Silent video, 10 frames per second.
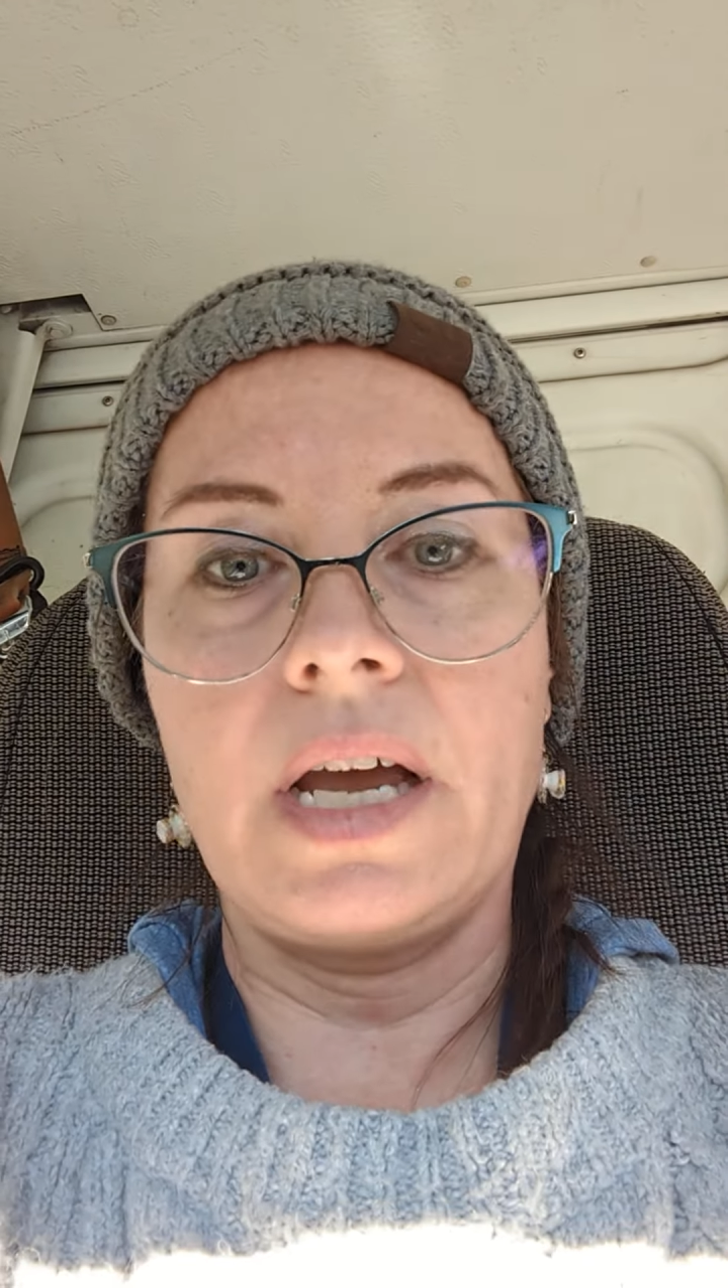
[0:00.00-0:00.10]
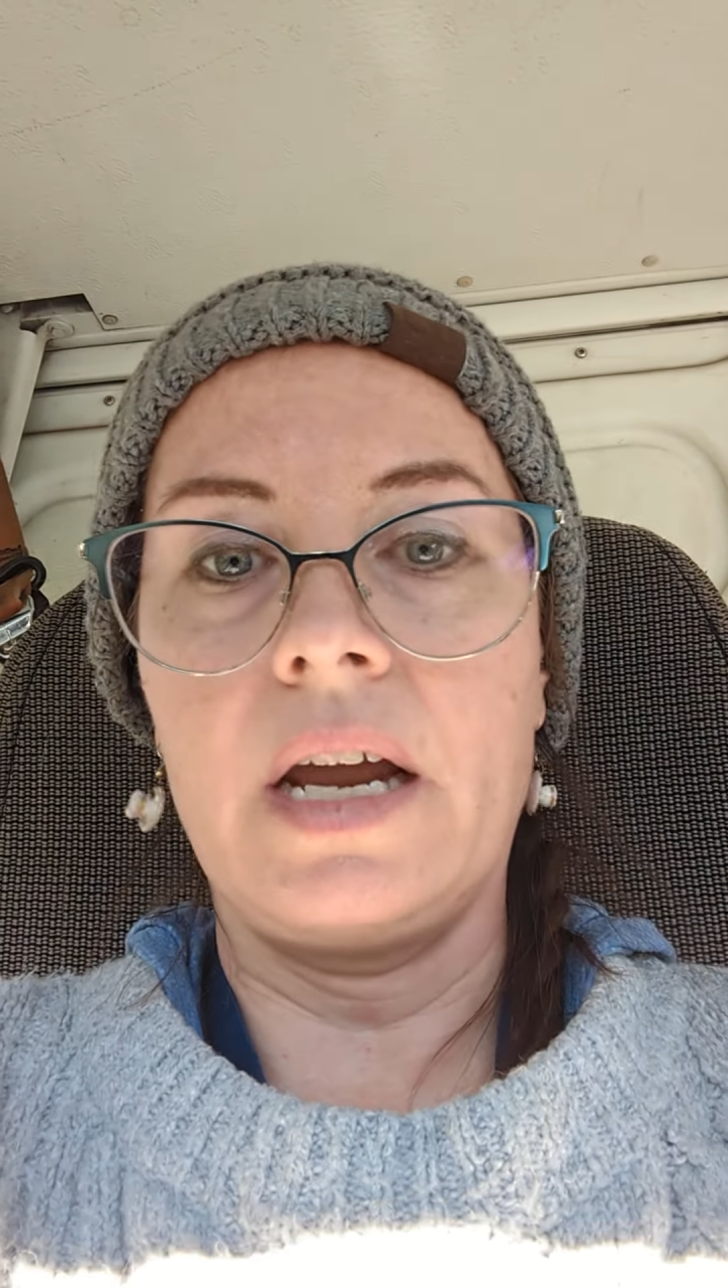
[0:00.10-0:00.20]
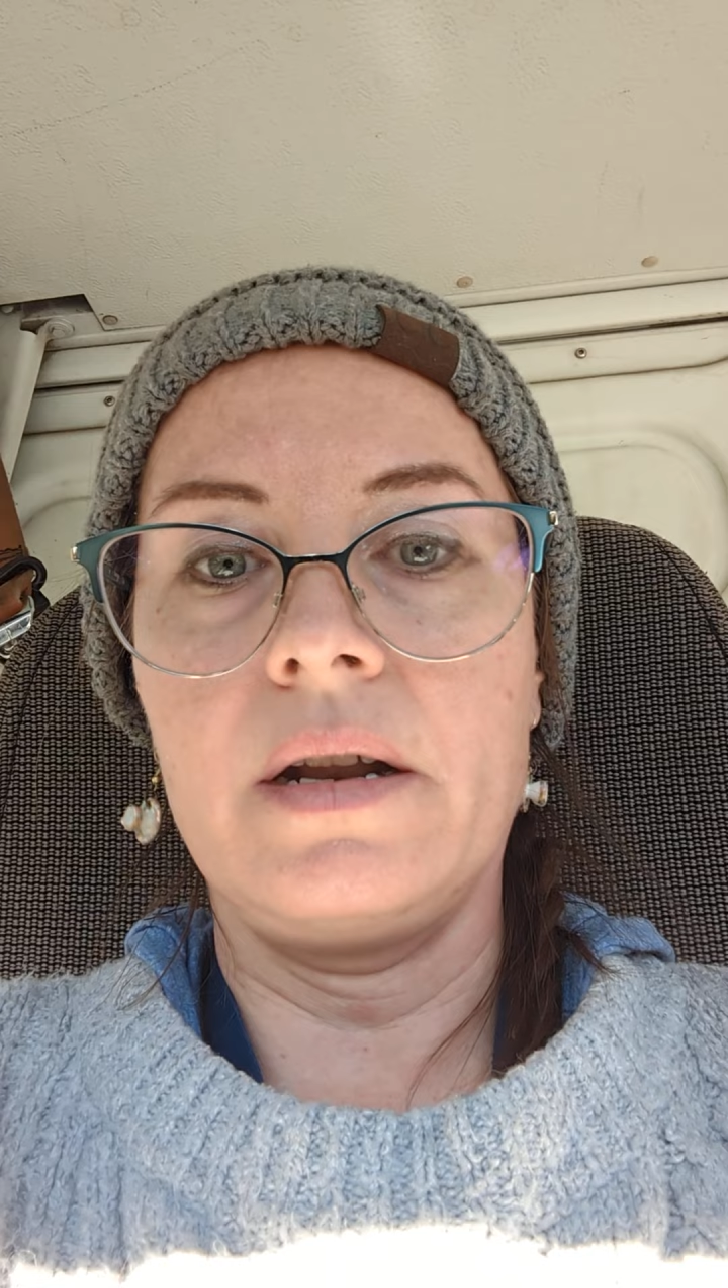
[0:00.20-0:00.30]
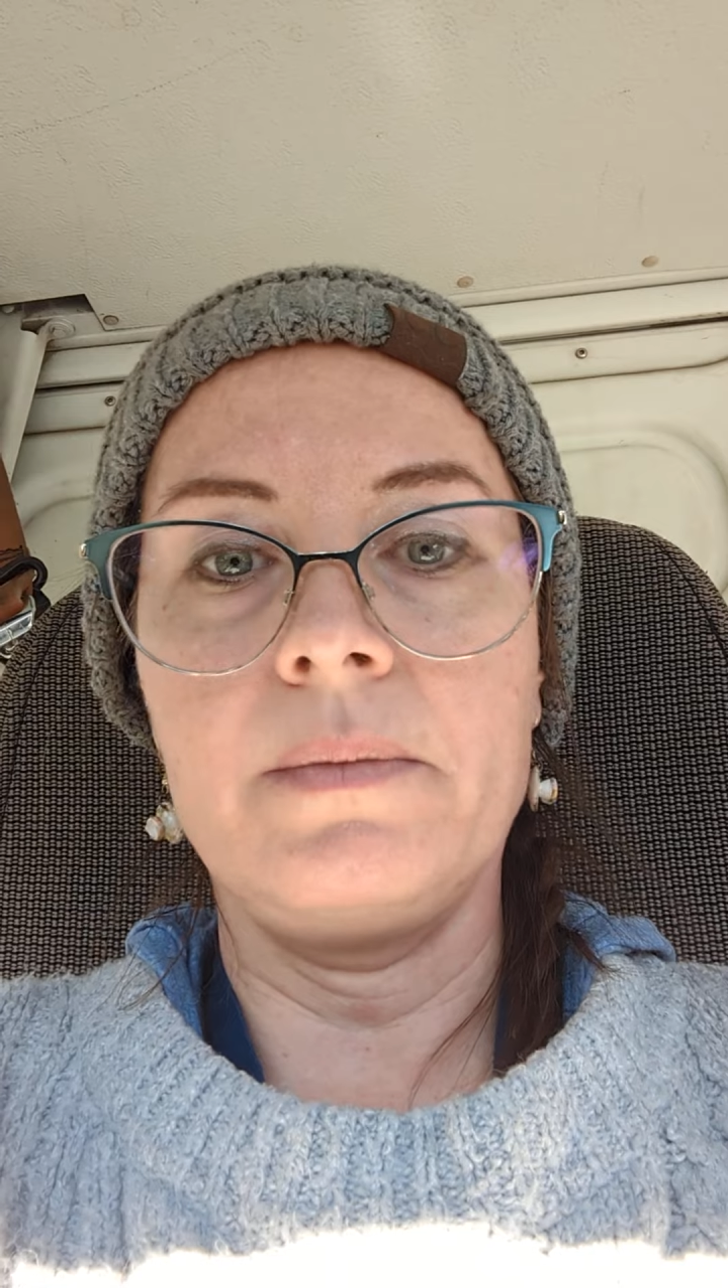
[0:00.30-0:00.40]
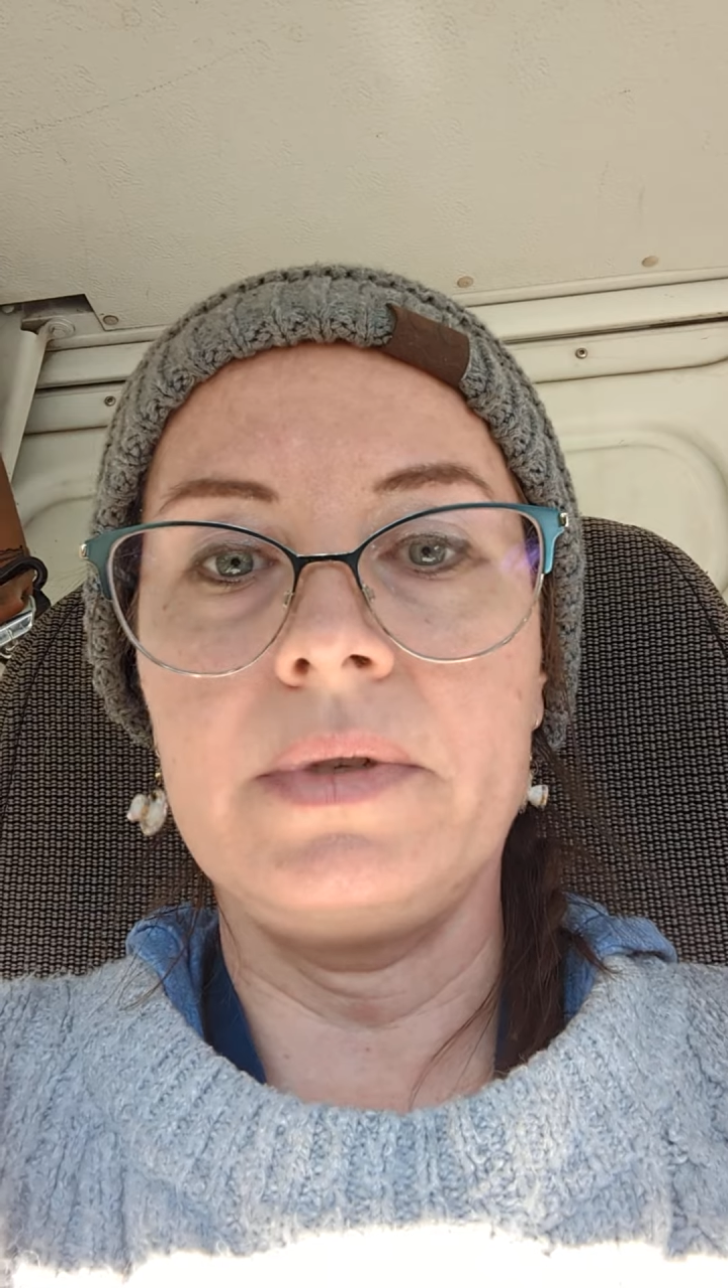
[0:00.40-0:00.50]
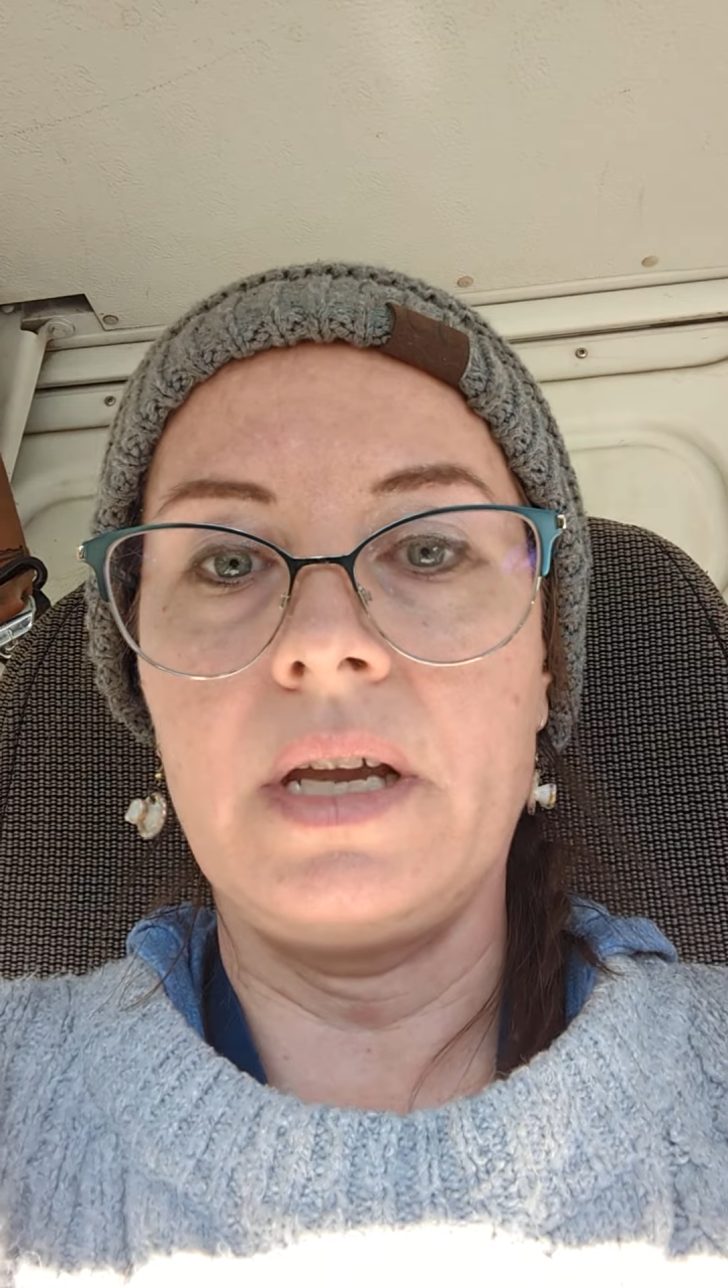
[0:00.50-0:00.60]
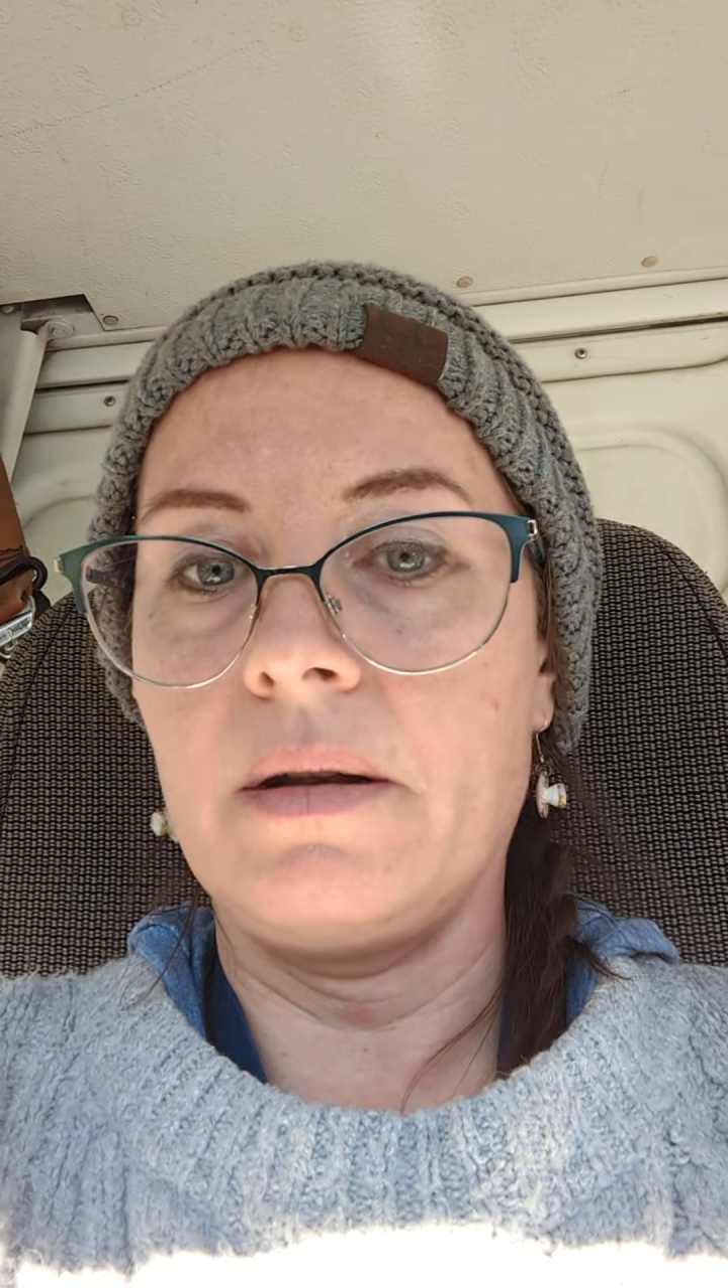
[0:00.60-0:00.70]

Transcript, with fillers: items